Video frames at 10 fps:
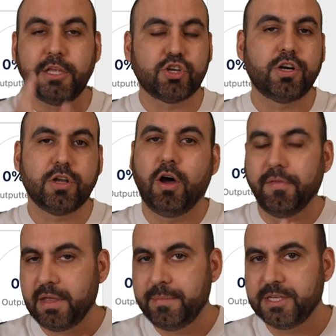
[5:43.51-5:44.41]
turned all
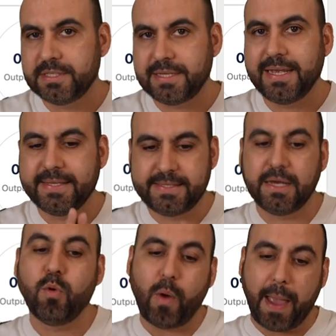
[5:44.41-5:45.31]
the images into
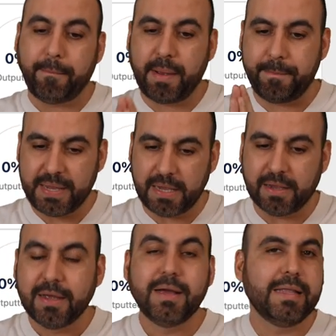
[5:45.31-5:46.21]
WebP.
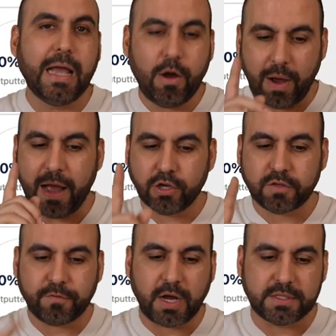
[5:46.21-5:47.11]
Now, I
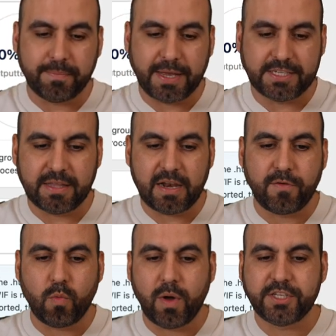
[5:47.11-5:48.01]
also forgot to mention that if
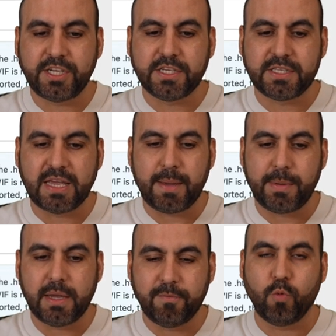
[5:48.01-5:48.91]
you want to change it to
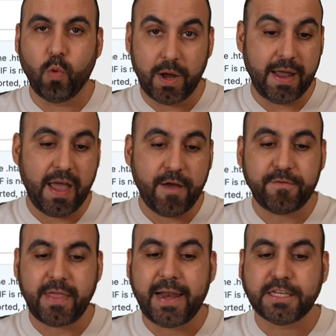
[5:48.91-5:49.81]

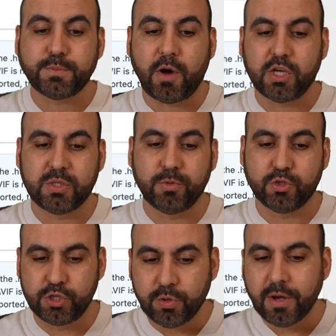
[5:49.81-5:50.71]
AV1F, that is possible
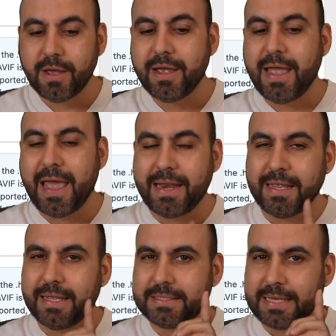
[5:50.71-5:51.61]
too. And
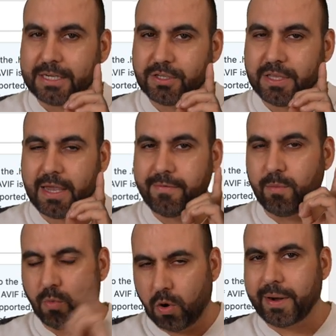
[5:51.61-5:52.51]
it's actually even
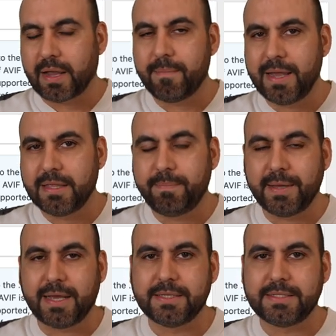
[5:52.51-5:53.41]
more recommended
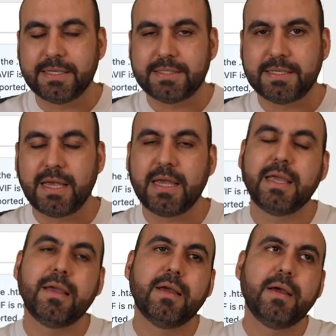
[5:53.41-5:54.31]
because it's a,